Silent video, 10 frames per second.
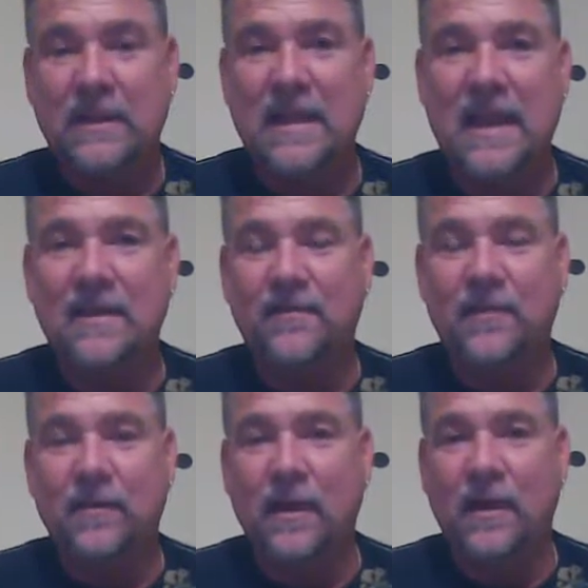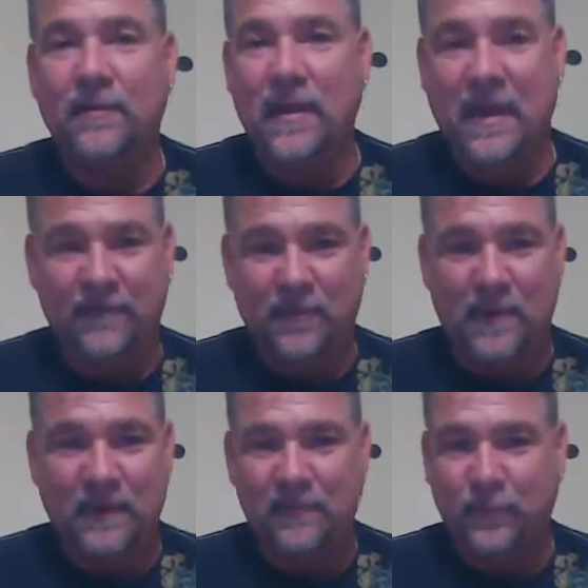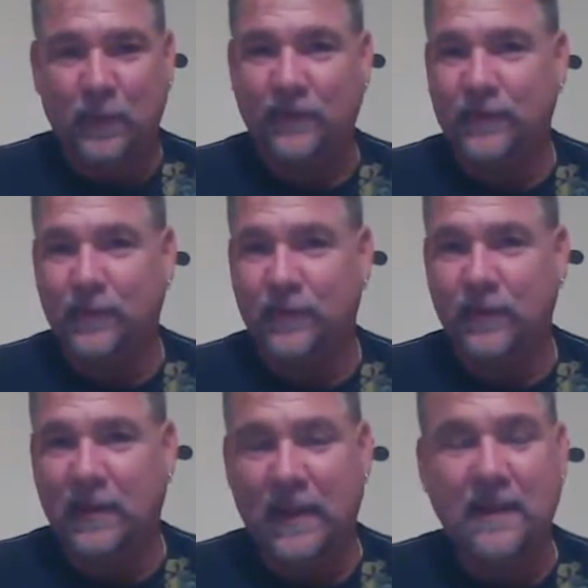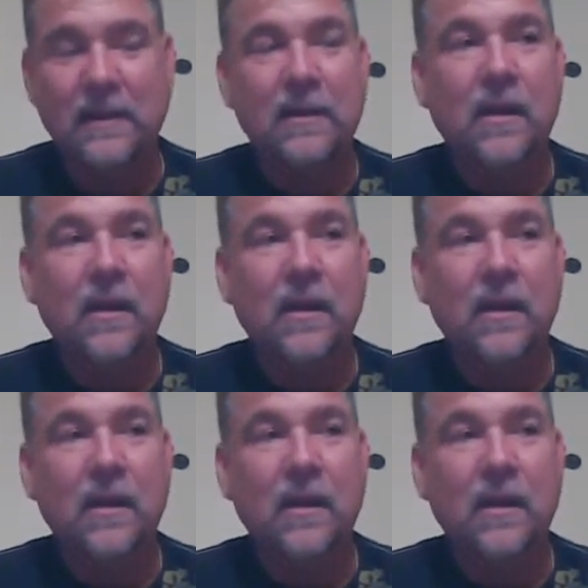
land in Philadelphia after my brief little delay,